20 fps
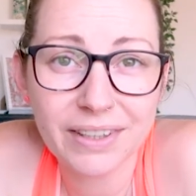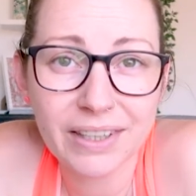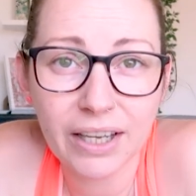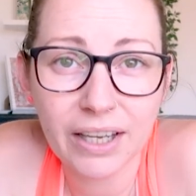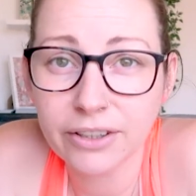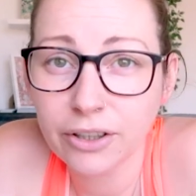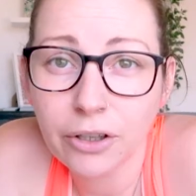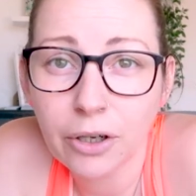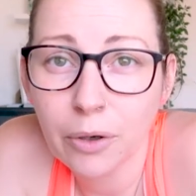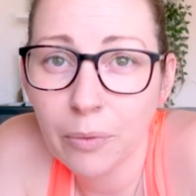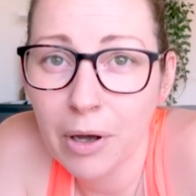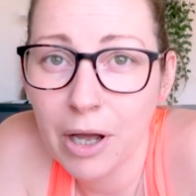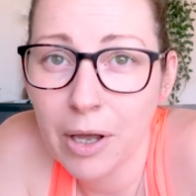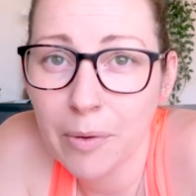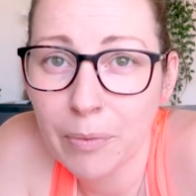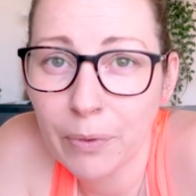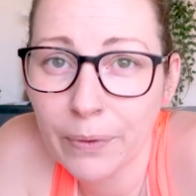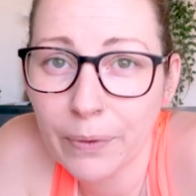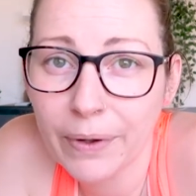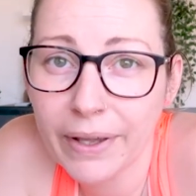I don't know why I
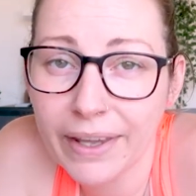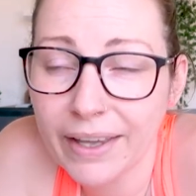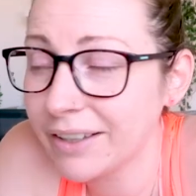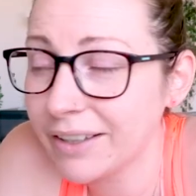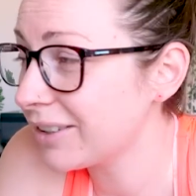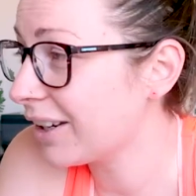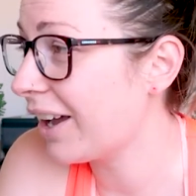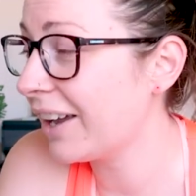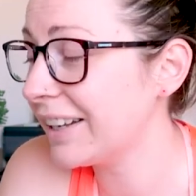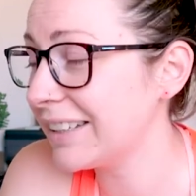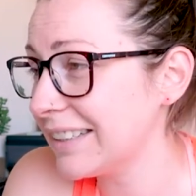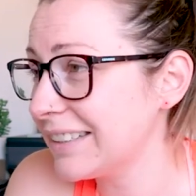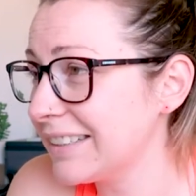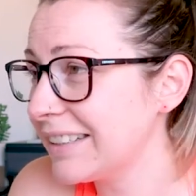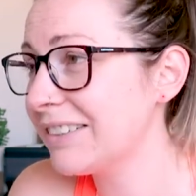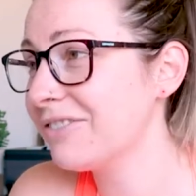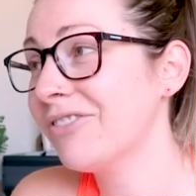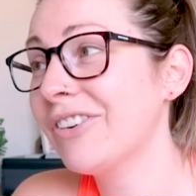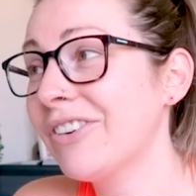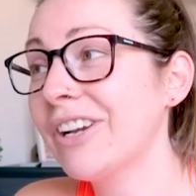bought it. I
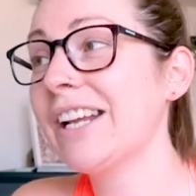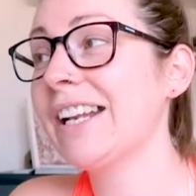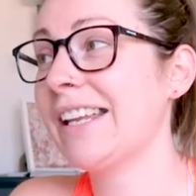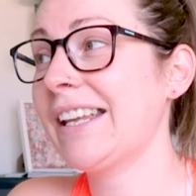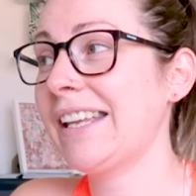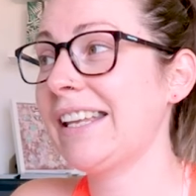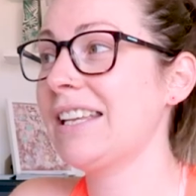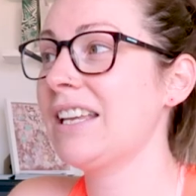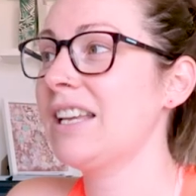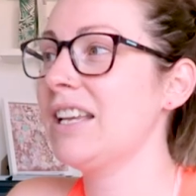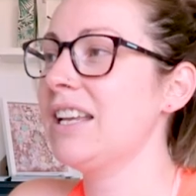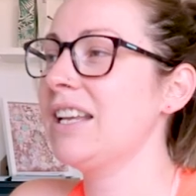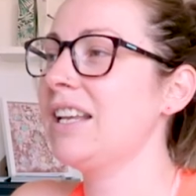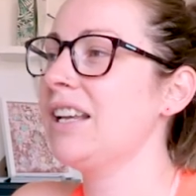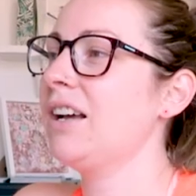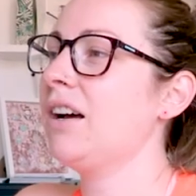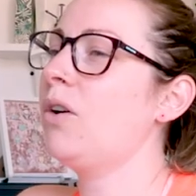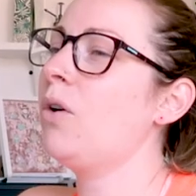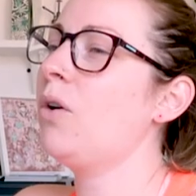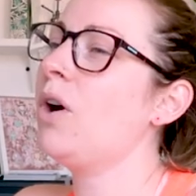didn't really...
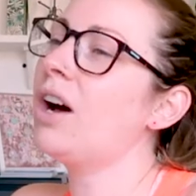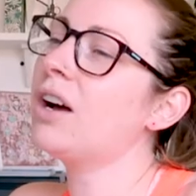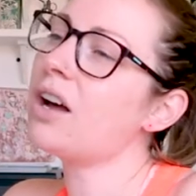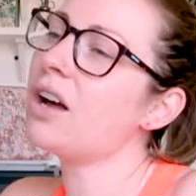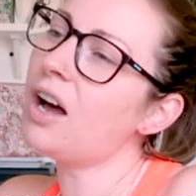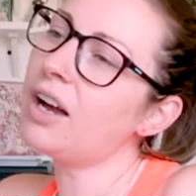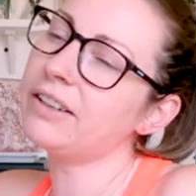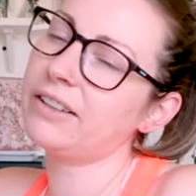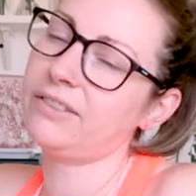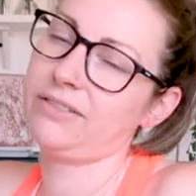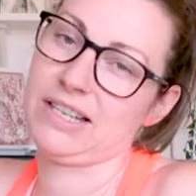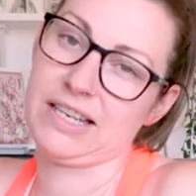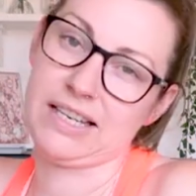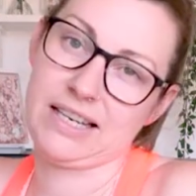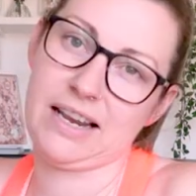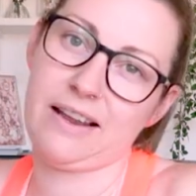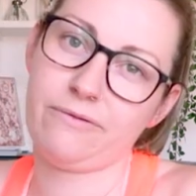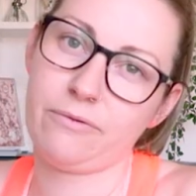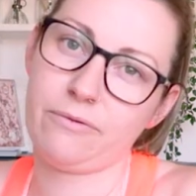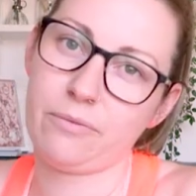Well, I kind of did
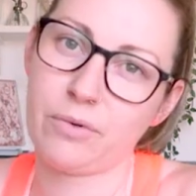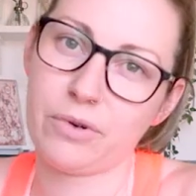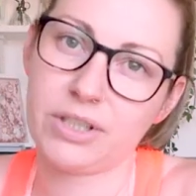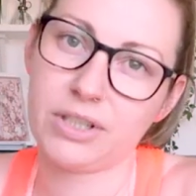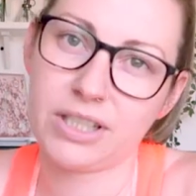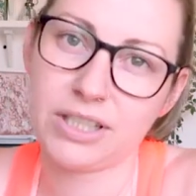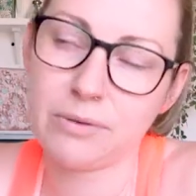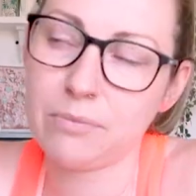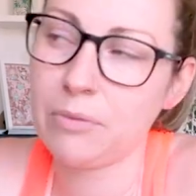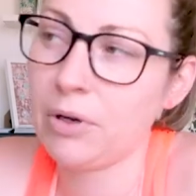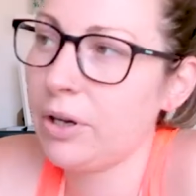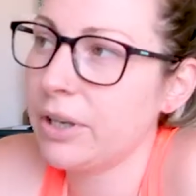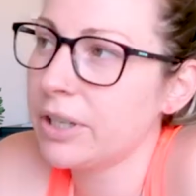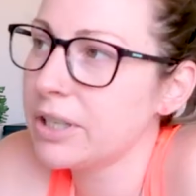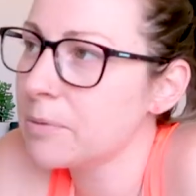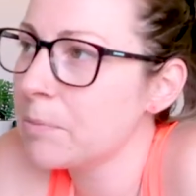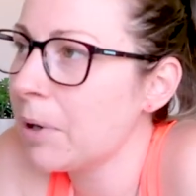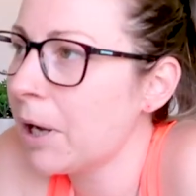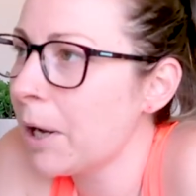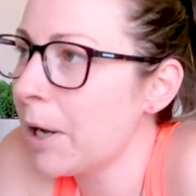have a product in
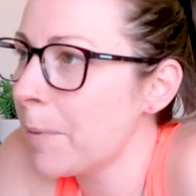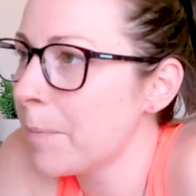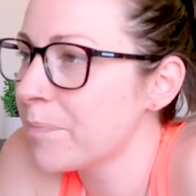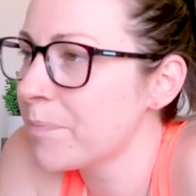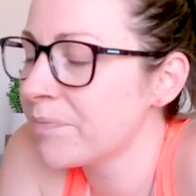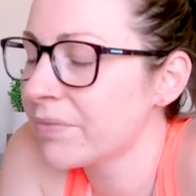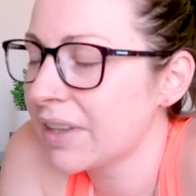mind, but...